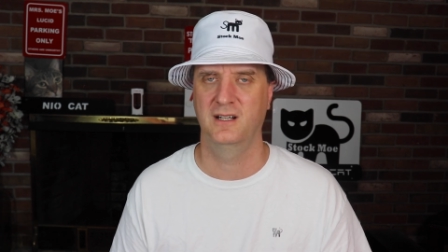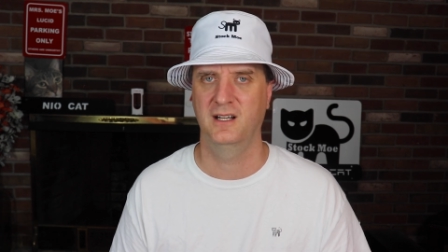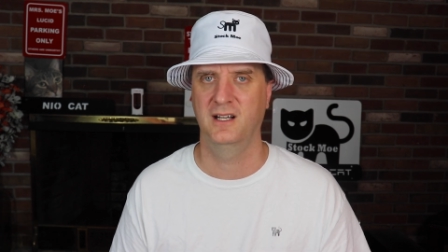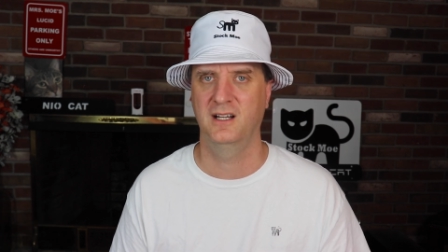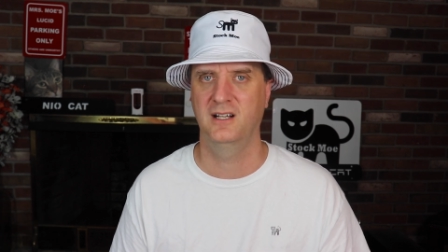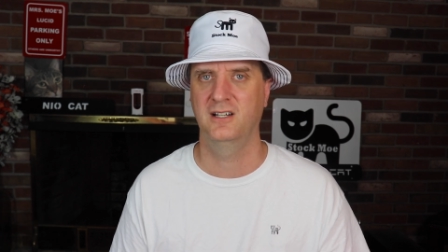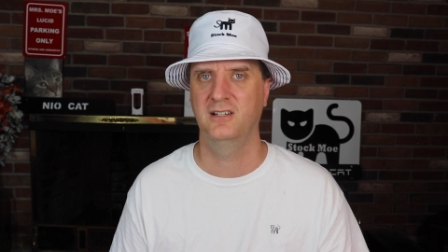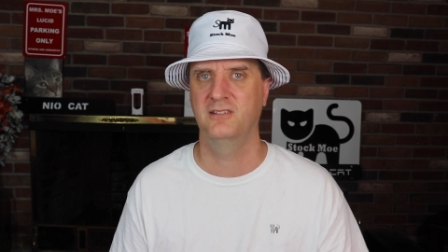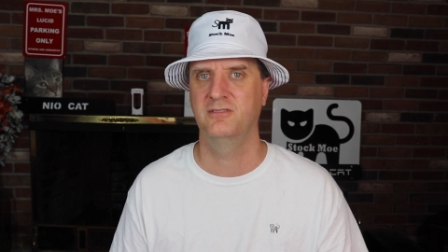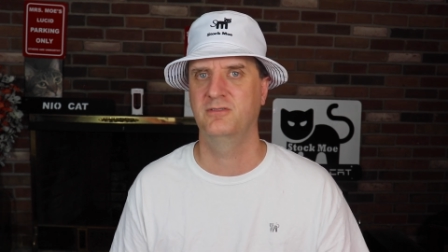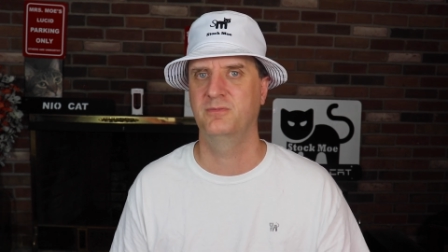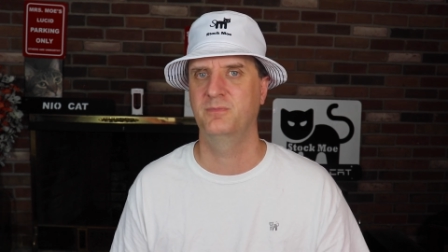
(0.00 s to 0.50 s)

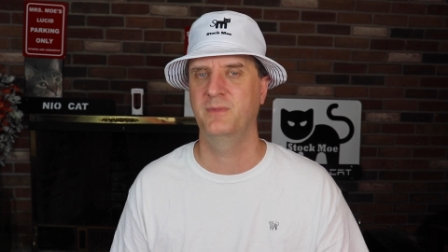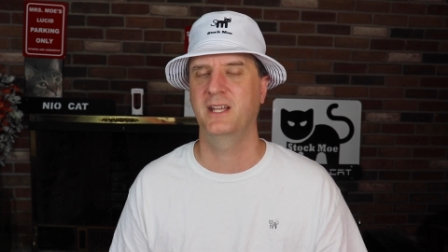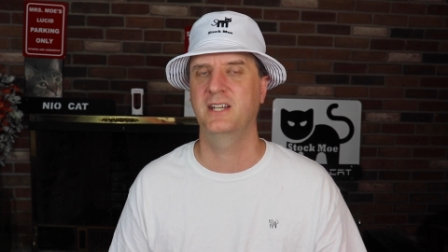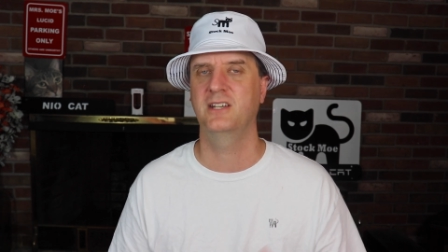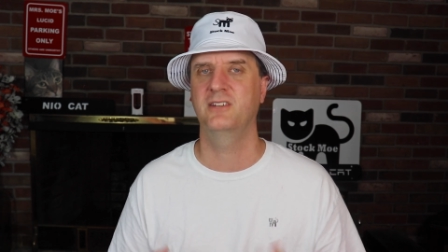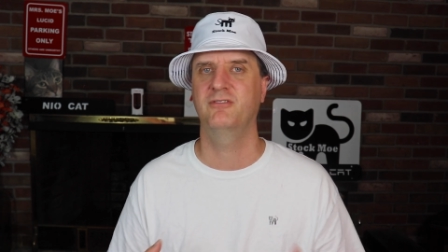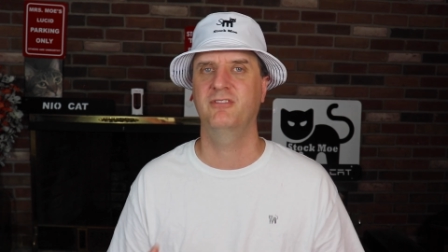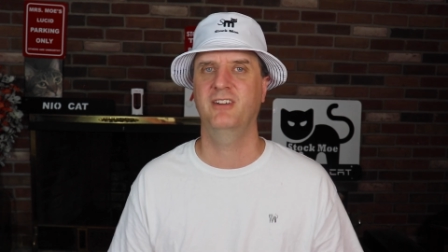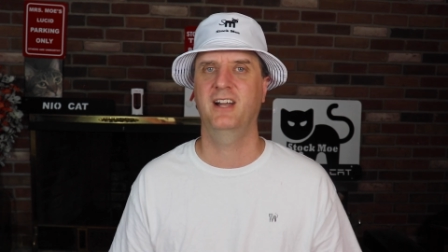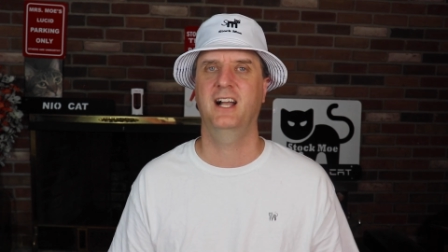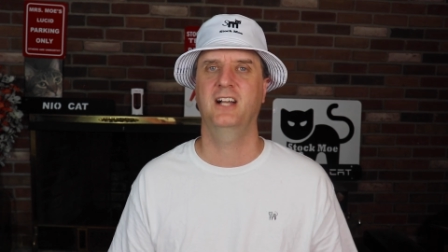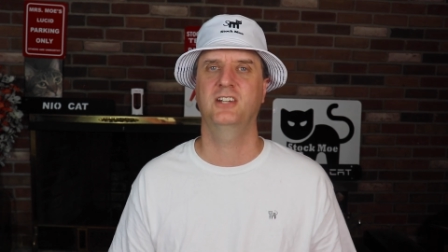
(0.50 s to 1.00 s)
of
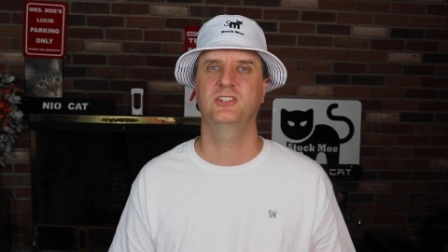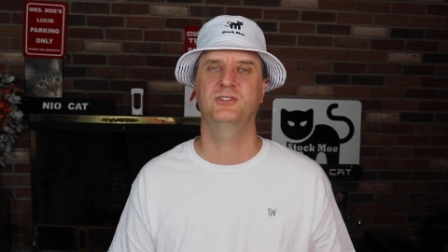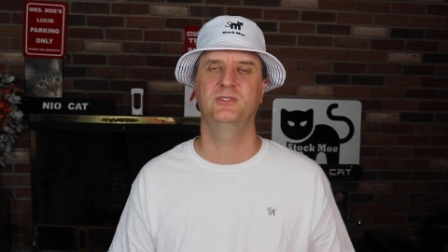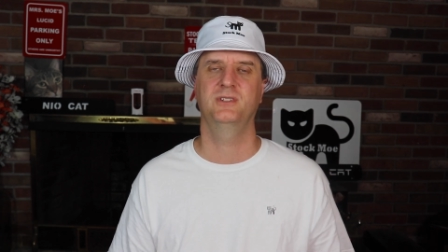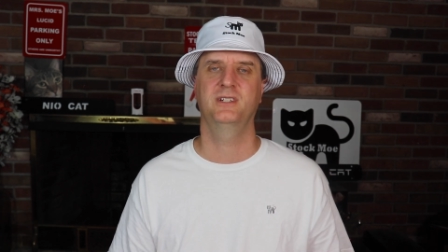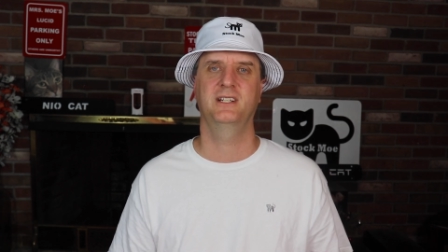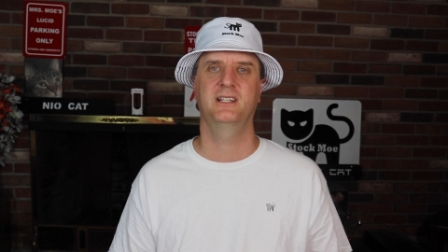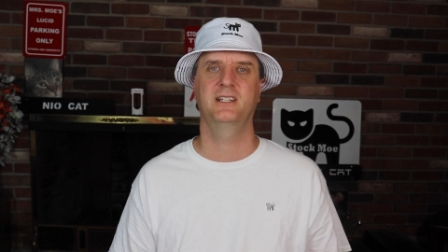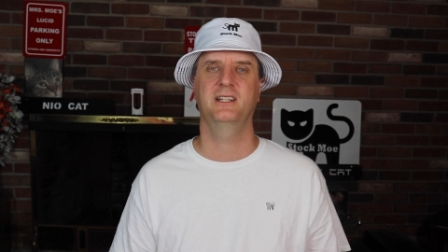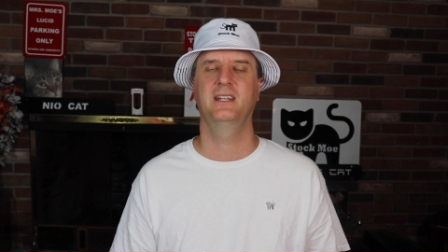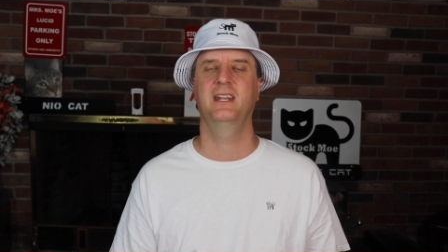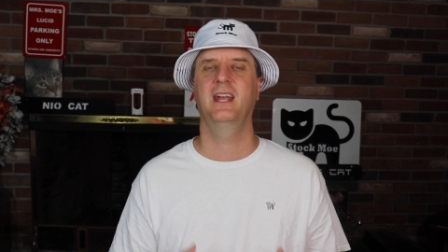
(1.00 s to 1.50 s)

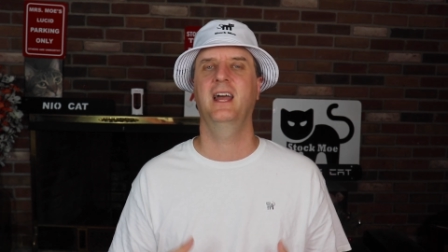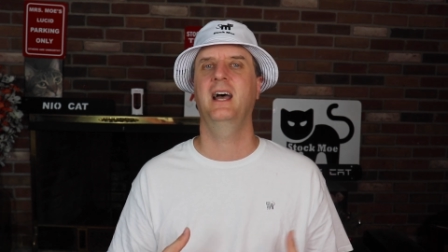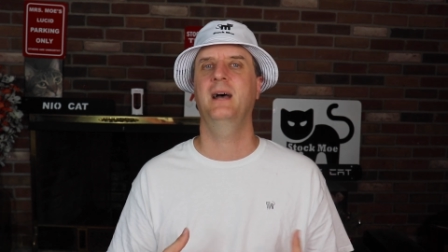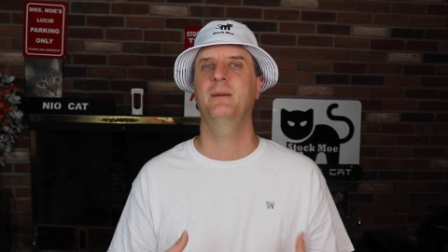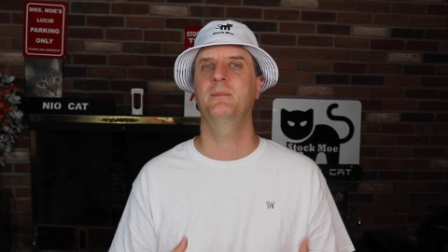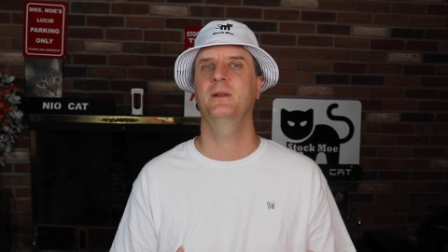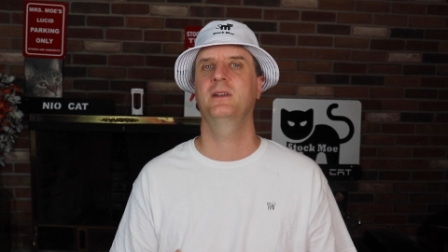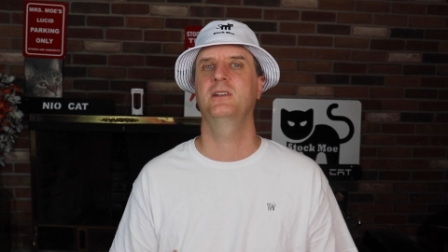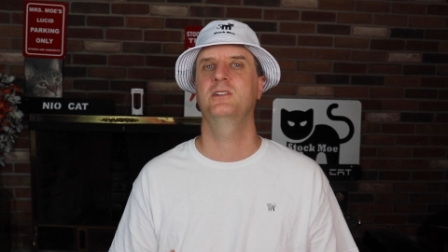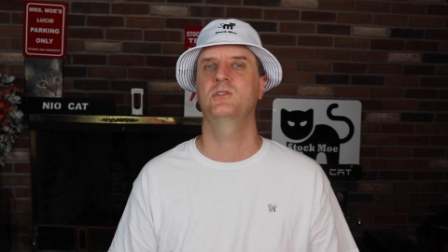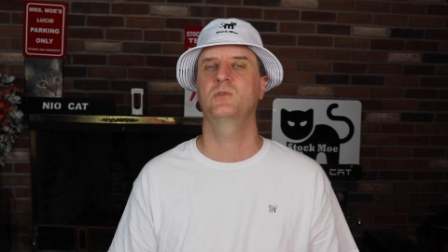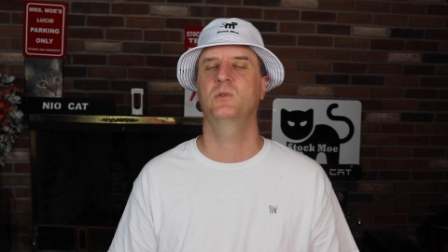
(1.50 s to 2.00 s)
manufacturing can
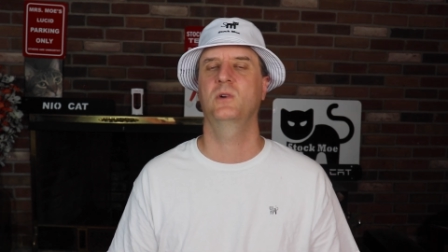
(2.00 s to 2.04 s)
happen in